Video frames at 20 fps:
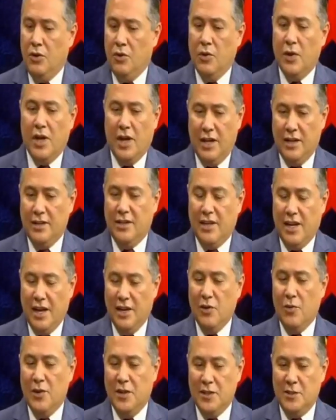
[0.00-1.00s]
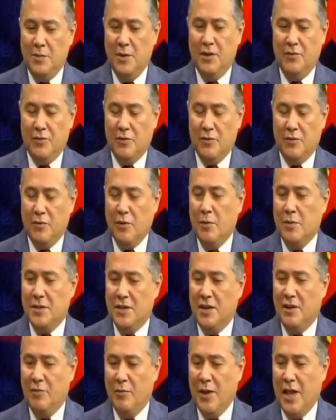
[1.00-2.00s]
Well, I don't want to speak for
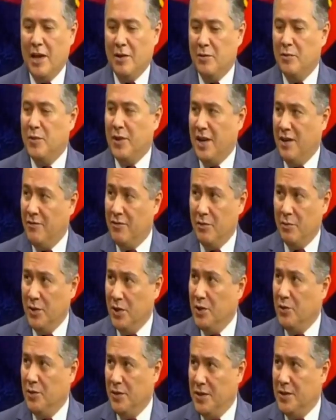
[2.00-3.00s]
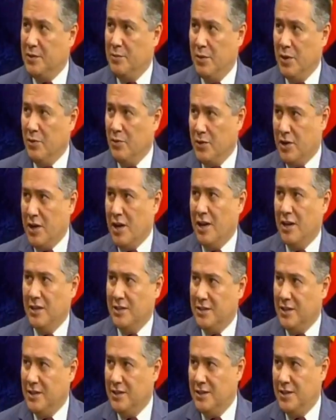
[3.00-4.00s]
Representative Blackman, but I'm familiar with his bill. We're
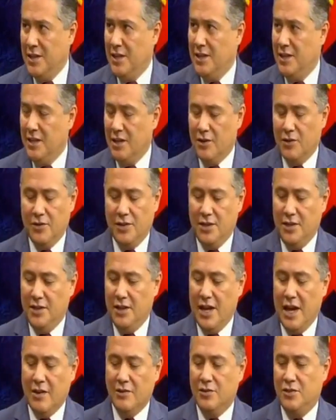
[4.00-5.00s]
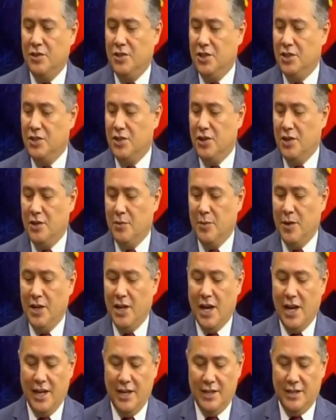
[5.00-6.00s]
colleagues on the Senate or the House Judiciary Committee.
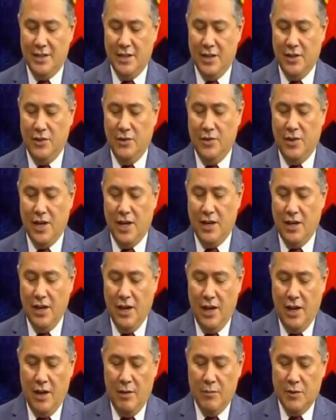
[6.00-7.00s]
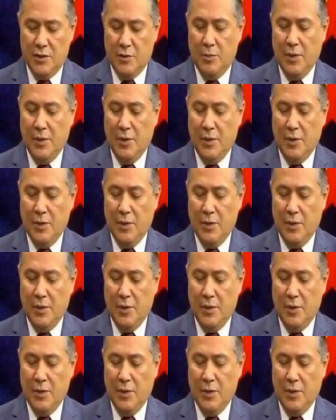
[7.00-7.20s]
I can tell you that Mr.